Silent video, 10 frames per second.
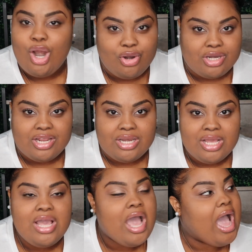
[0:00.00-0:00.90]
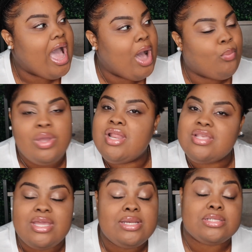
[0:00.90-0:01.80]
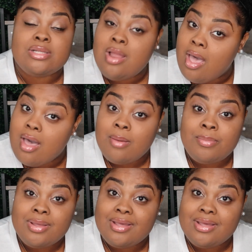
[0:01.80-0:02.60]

are hurting. We need to get in this club.